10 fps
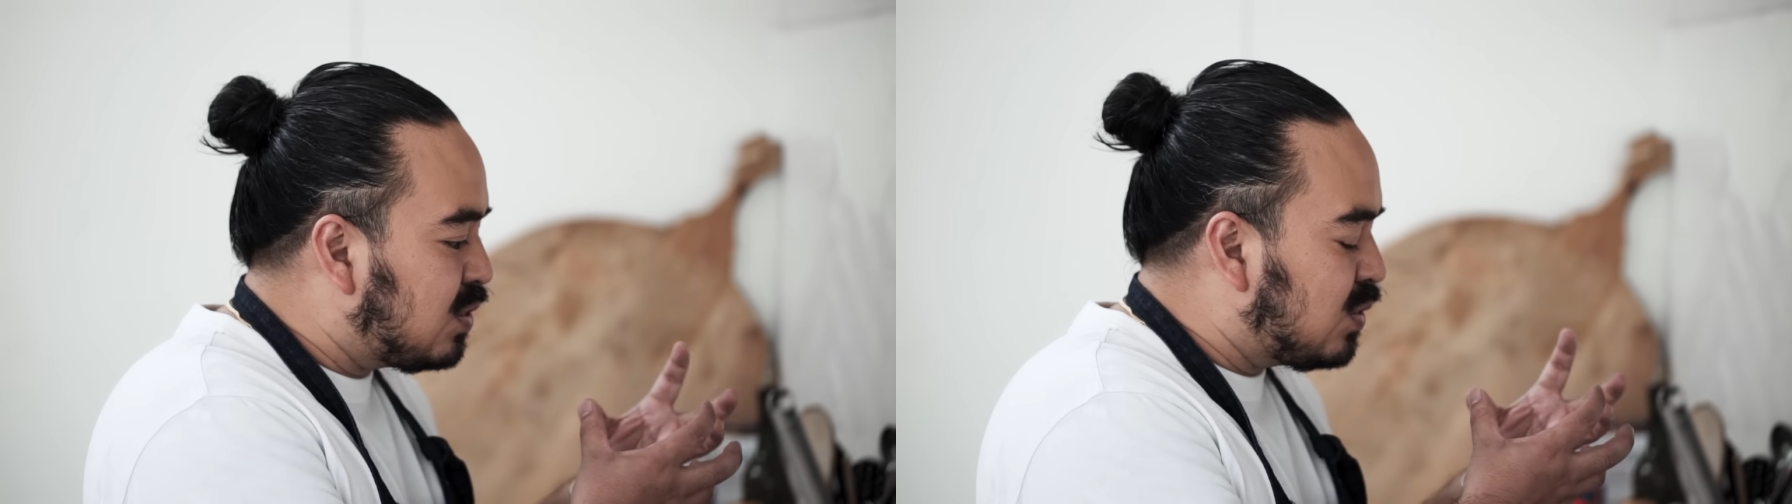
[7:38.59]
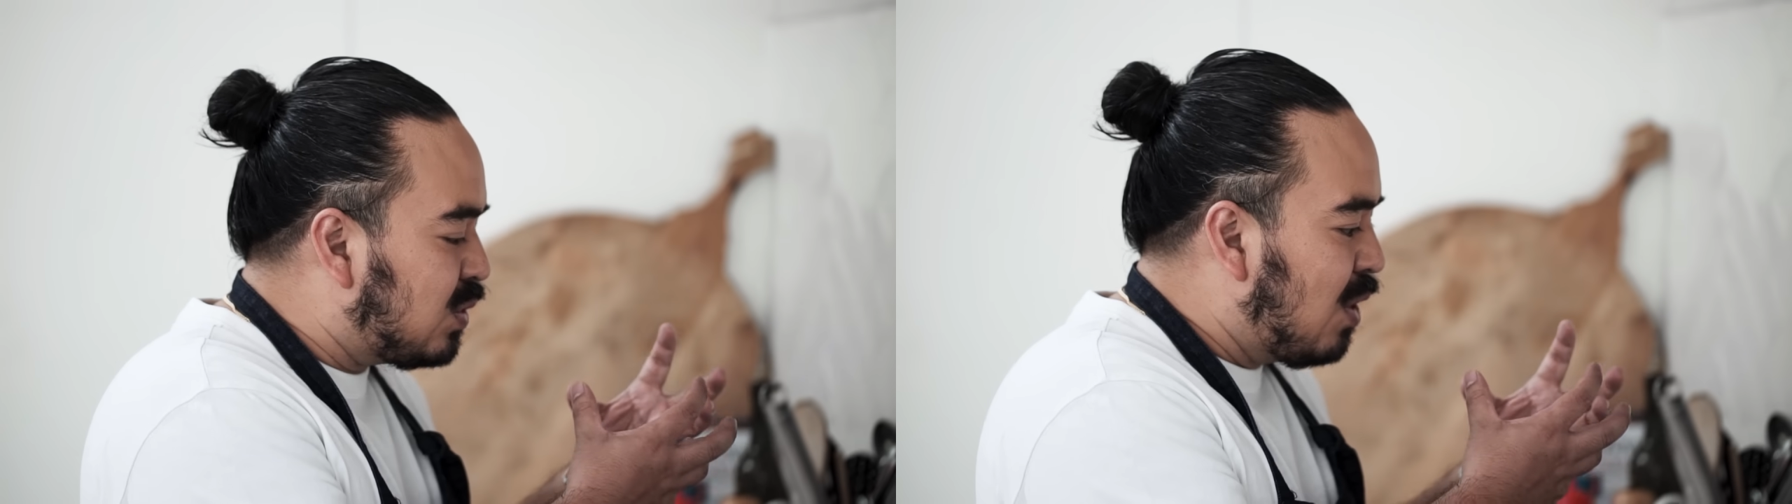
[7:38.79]

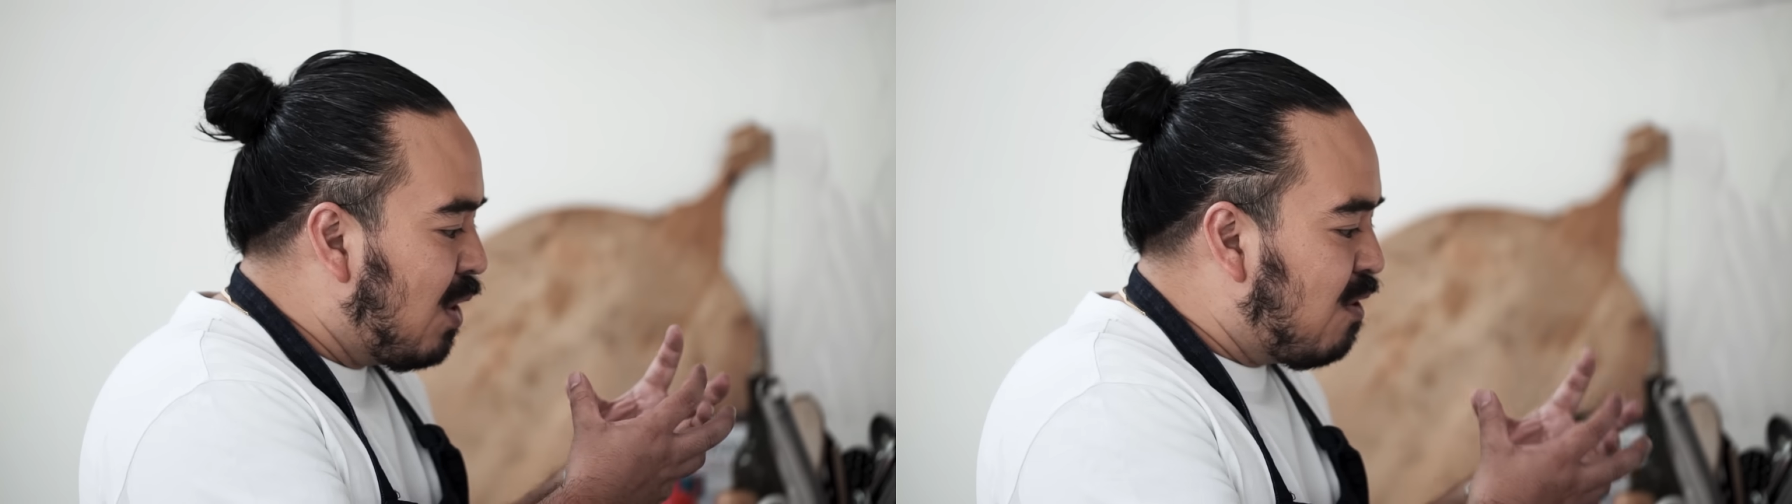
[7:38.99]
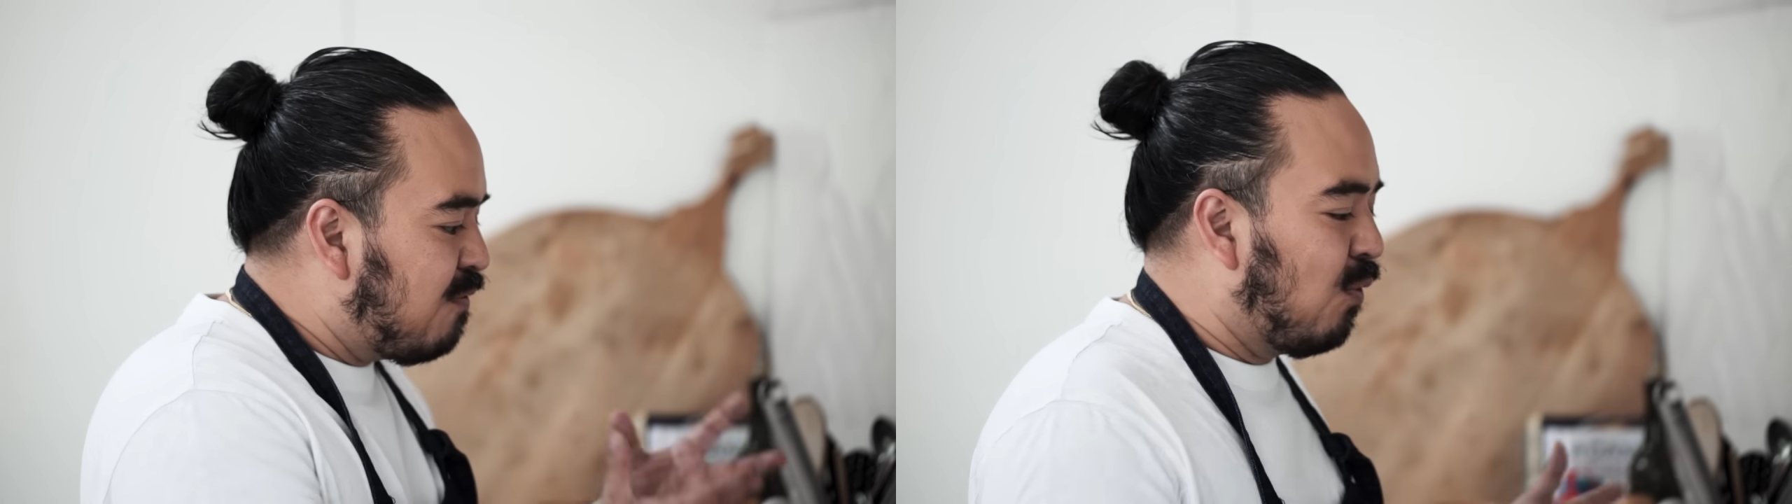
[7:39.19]
to
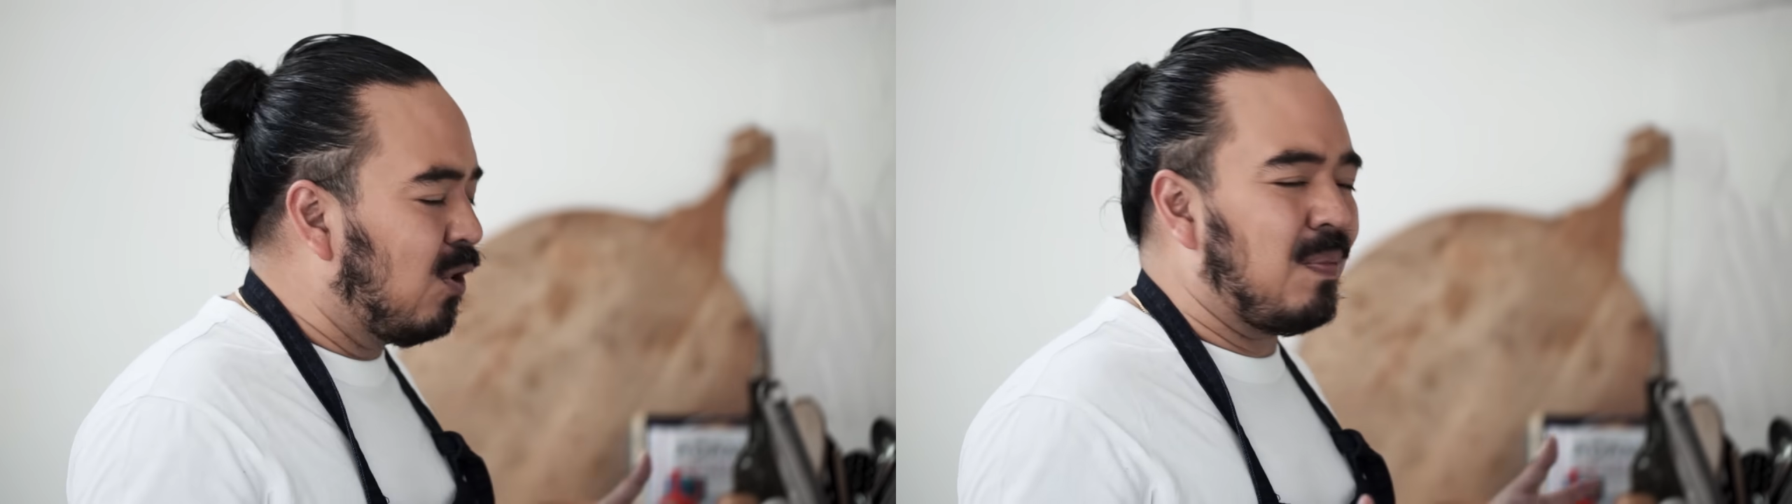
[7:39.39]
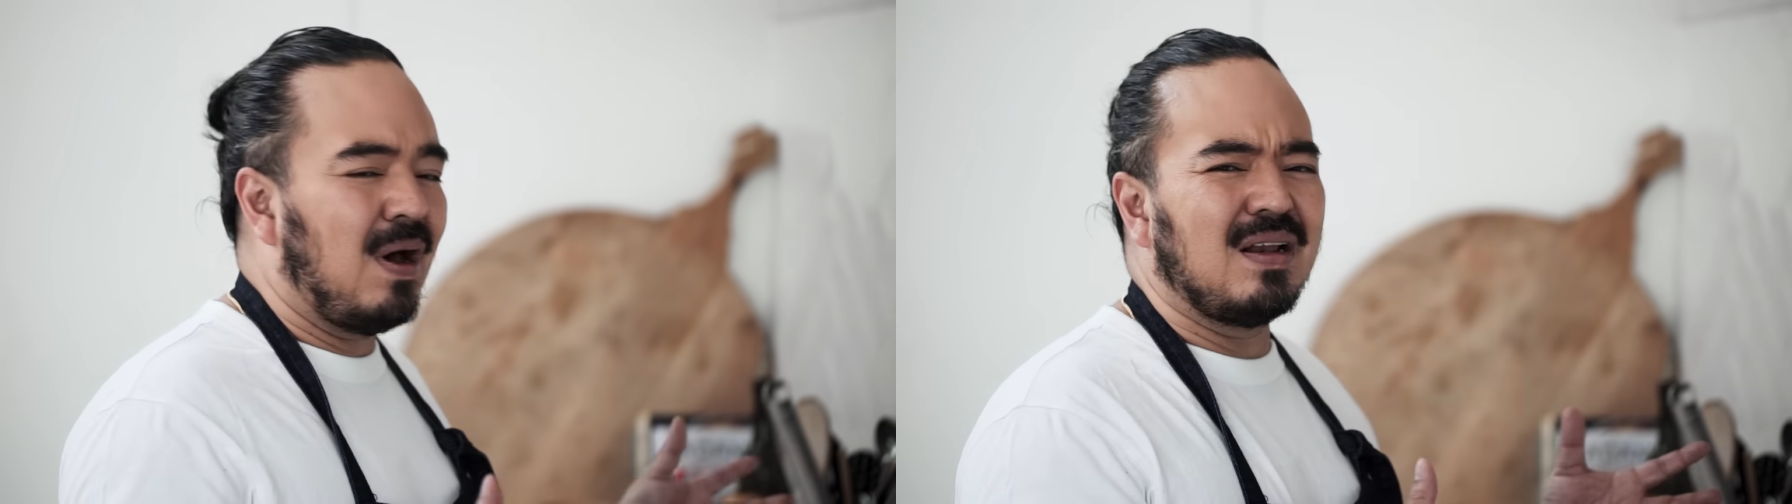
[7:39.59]
fall
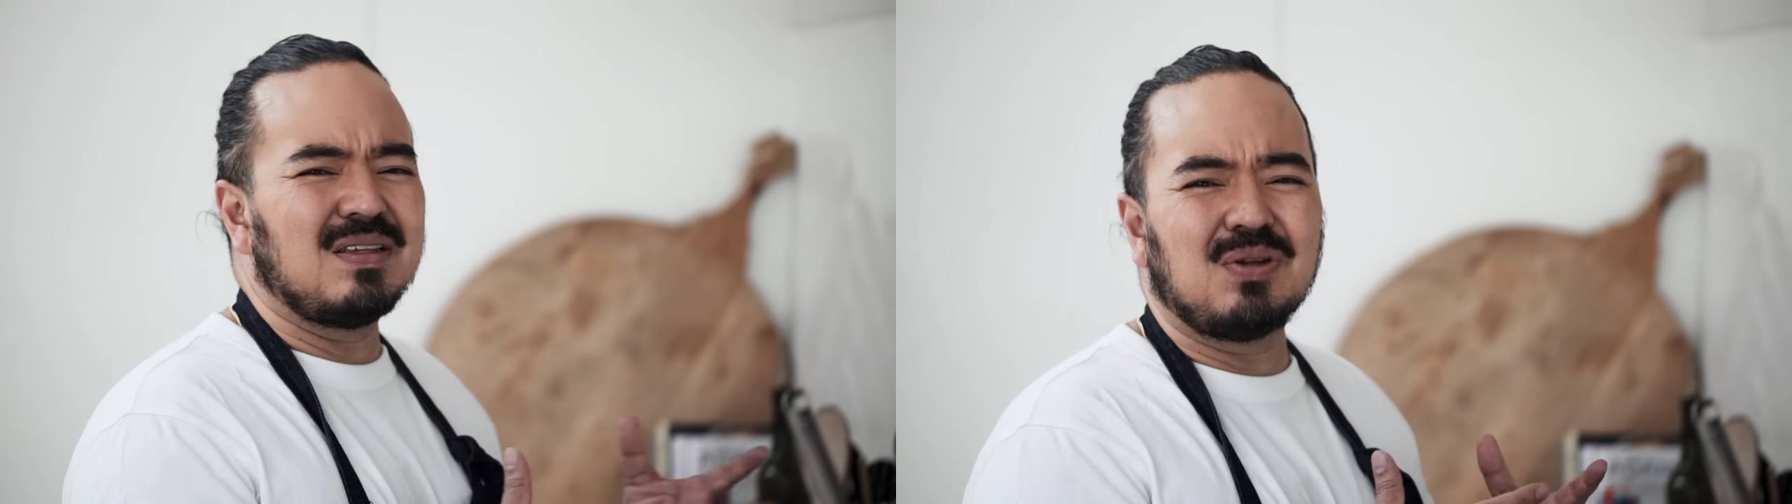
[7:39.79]
apart.